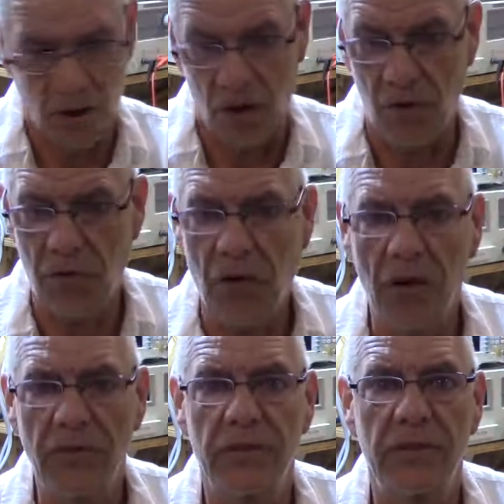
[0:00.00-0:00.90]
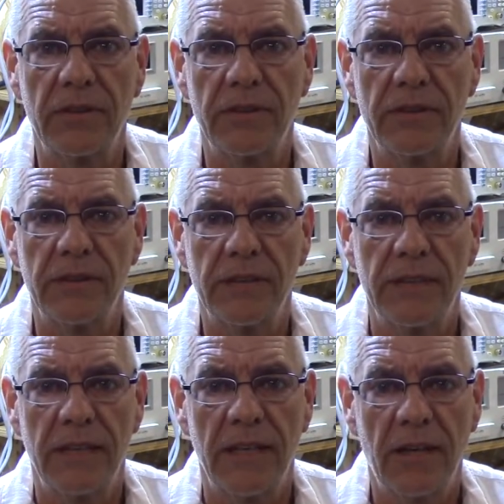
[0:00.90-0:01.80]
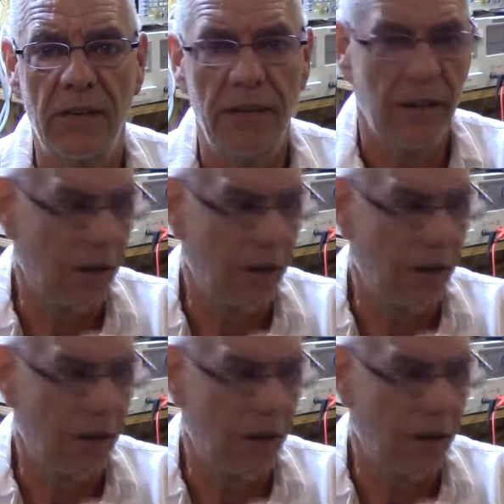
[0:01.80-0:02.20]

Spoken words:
our fault. You know,